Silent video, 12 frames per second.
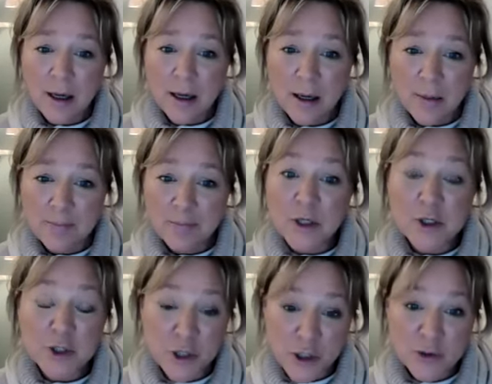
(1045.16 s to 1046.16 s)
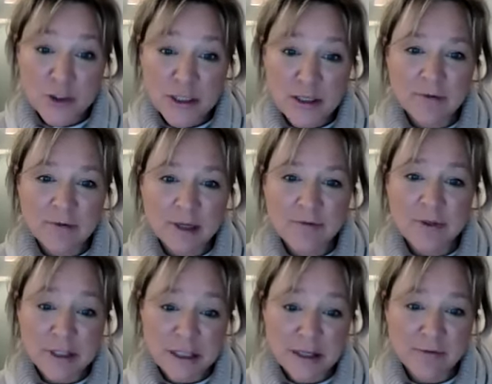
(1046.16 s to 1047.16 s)
um, are showing yourself love and
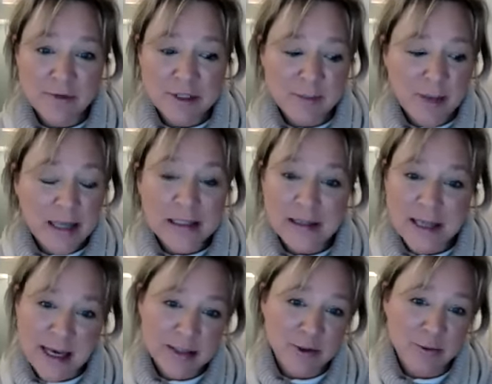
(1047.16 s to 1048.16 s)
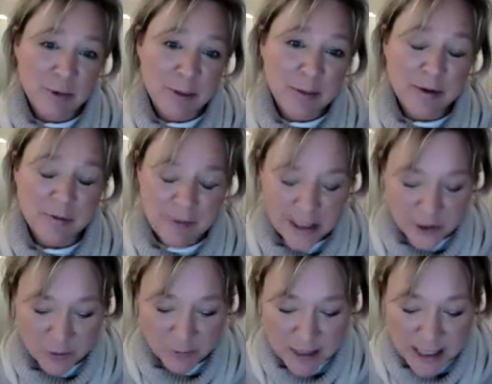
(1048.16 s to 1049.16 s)
self respect, and that has a ripple effect
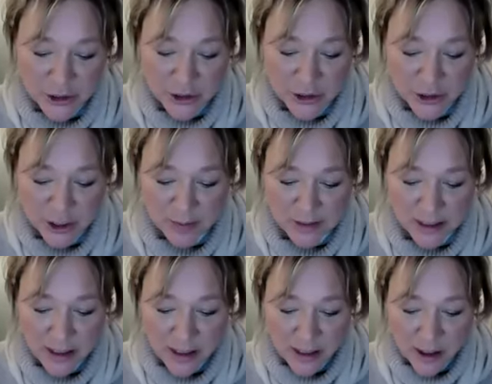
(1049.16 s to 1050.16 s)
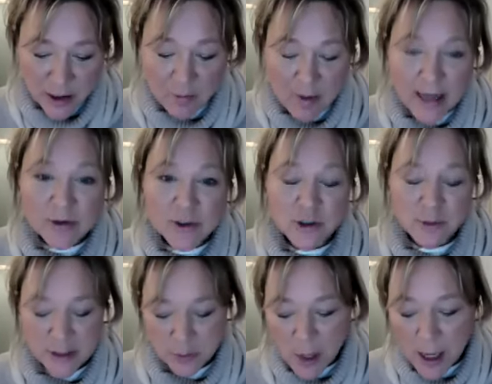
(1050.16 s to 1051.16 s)
on relationships around you
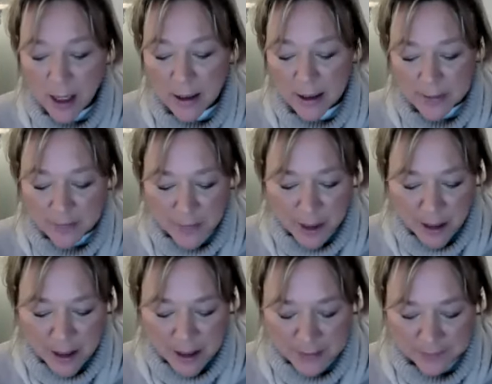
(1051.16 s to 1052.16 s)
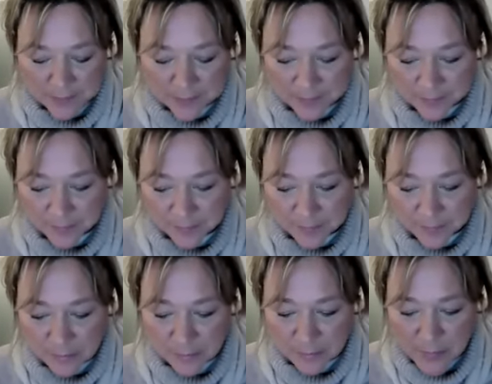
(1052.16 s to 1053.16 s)
as well. Um,
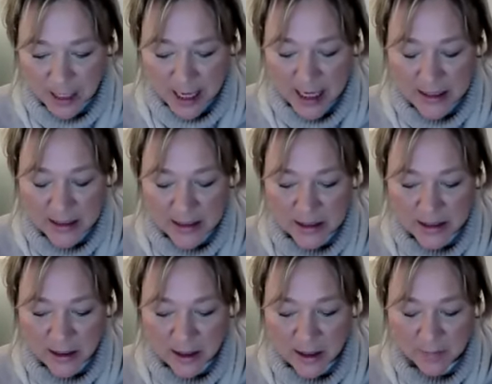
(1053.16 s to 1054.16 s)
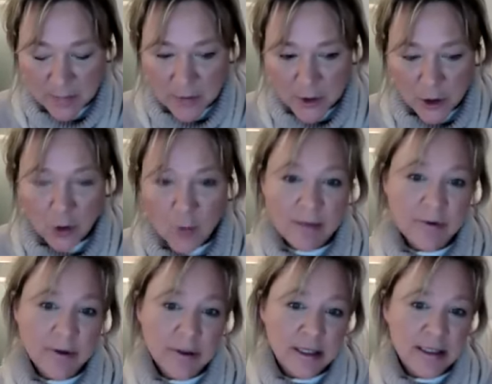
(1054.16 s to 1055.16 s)
and um,
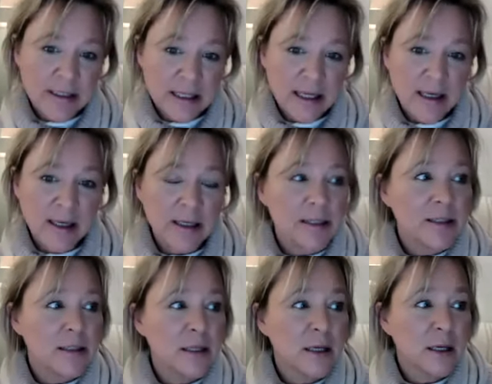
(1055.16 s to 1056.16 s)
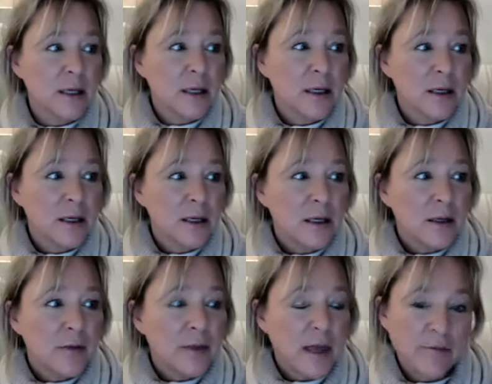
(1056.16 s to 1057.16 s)
whoever this is,
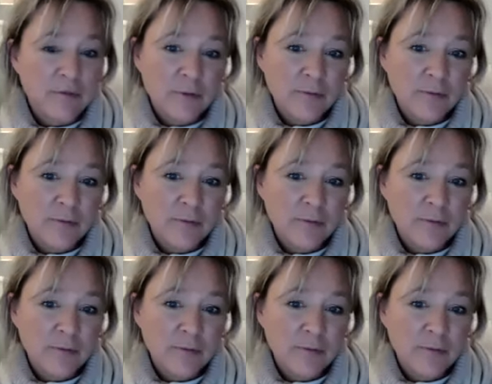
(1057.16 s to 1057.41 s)
they've